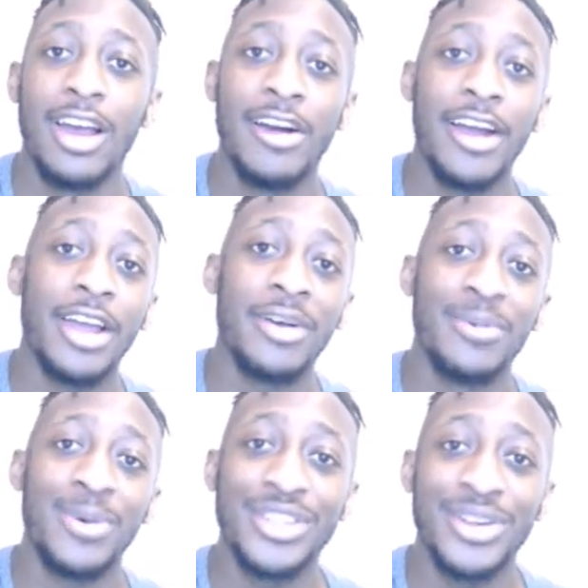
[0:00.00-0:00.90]
Alright,
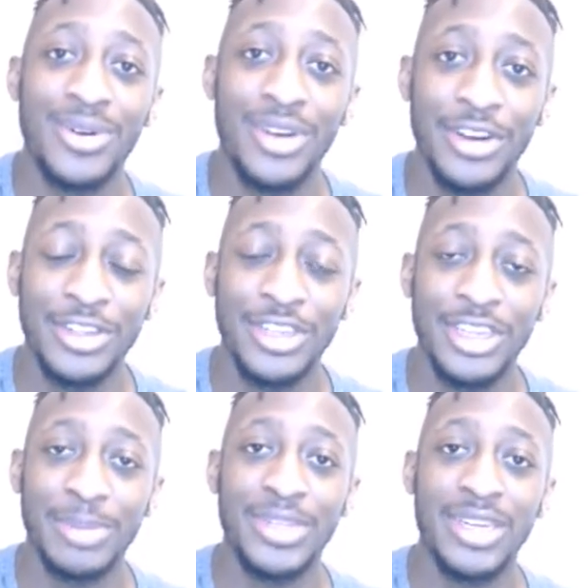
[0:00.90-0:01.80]
what's going on
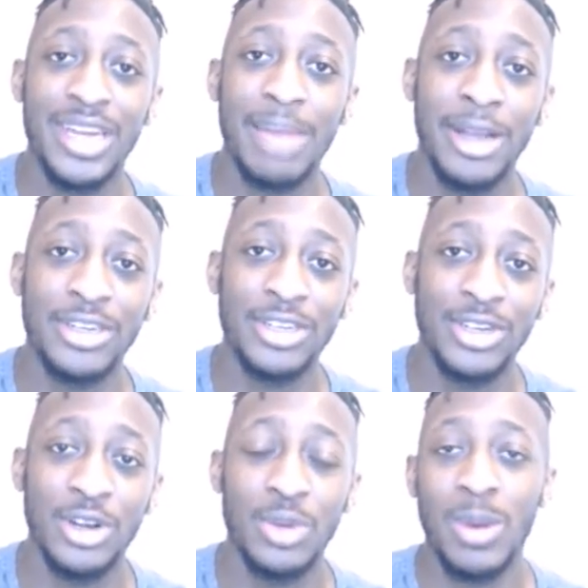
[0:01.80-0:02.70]
YouTube? Today I'm actually
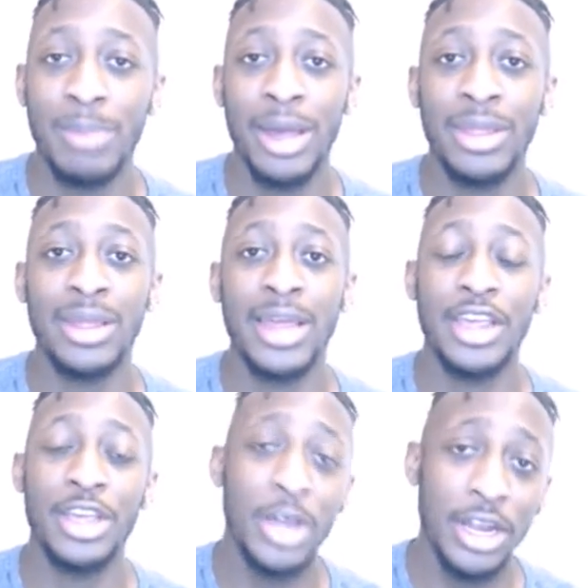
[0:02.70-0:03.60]
showing you one method that
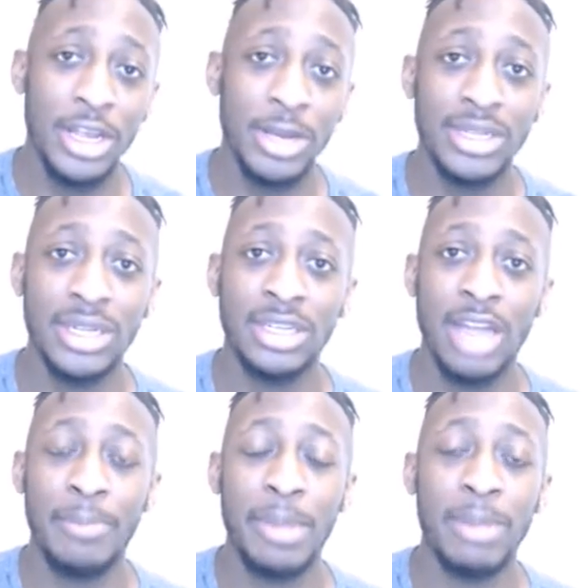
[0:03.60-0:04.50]
you can use to
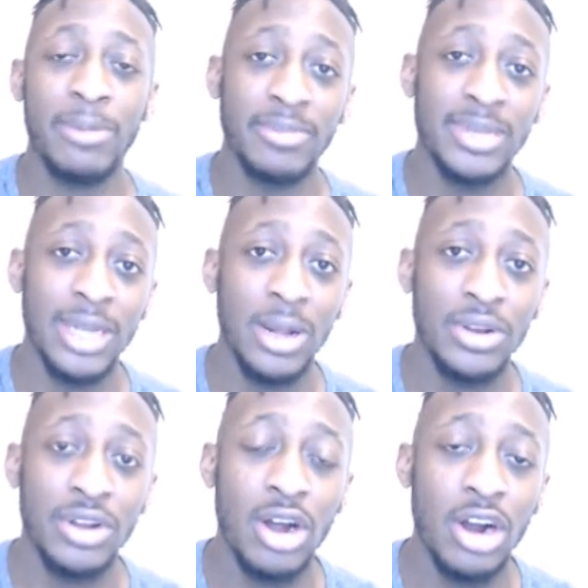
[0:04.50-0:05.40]
stop people from stealing
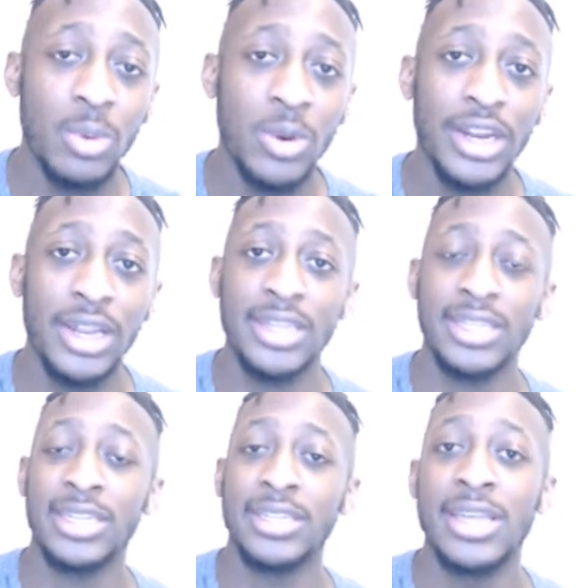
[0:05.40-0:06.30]
your hardworking
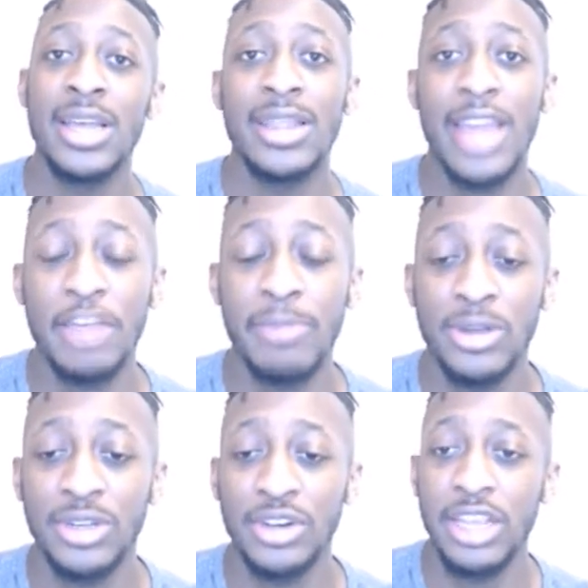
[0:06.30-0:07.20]
listings that you post
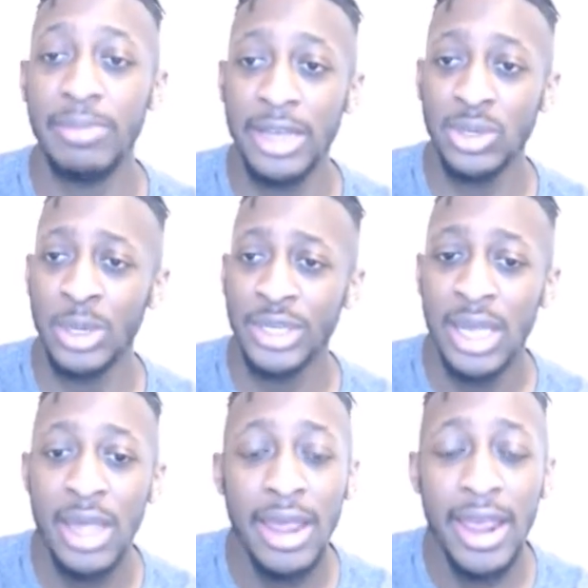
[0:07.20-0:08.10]
on your eBay stores.
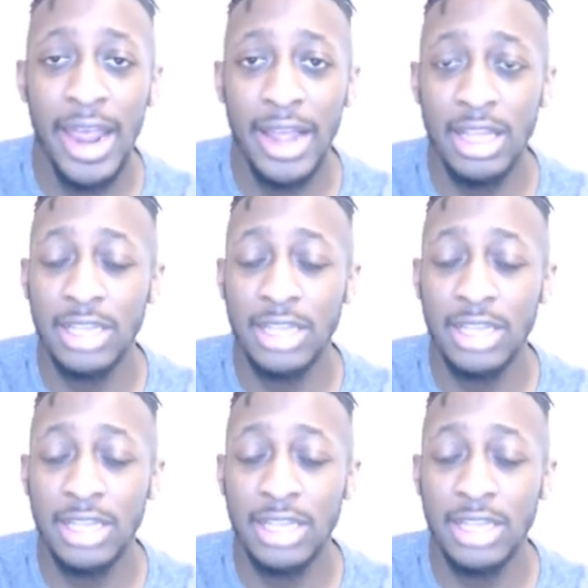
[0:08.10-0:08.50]
And this